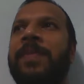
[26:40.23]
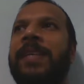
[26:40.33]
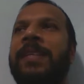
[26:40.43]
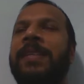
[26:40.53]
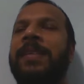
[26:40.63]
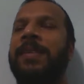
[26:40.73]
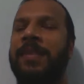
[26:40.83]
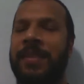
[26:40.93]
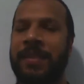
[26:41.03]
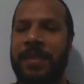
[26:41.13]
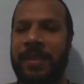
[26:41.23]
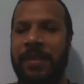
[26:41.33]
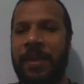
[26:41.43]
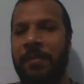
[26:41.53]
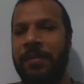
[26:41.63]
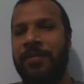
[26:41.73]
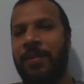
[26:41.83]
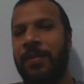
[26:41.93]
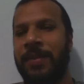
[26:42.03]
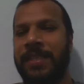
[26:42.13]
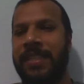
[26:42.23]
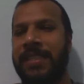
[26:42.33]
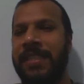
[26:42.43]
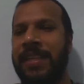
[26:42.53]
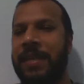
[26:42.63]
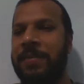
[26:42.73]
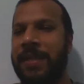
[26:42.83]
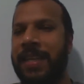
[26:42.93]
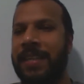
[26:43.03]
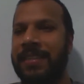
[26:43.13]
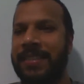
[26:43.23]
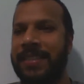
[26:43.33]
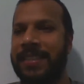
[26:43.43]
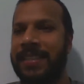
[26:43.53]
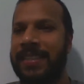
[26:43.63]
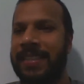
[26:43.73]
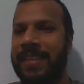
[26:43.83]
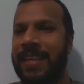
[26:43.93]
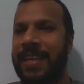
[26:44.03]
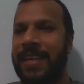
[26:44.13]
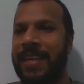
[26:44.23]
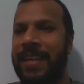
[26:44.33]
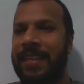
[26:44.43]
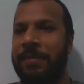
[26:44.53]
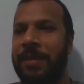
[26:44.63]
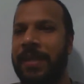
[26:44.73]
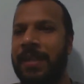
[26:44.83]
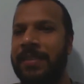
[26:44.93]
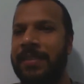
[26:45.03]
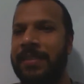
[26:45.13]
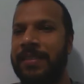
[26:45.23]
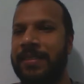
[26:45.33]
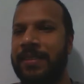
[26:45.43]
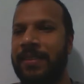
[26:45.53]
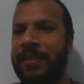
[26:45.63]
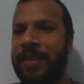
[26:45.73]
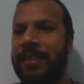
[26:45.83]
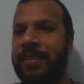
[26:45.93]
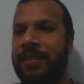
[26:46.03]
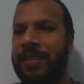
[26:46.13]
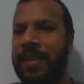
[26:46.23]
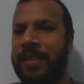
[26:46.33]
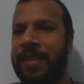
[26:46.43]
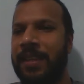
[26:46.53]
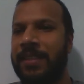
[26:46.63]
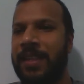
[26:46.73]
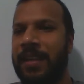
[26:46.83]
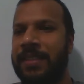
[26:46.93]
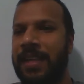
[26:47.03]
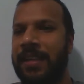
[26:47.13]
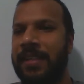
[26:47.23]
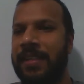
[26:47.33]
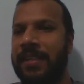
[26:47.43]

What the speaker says: in coming forward with a deal. Anybody else? Anybody else looked at Shark Tank?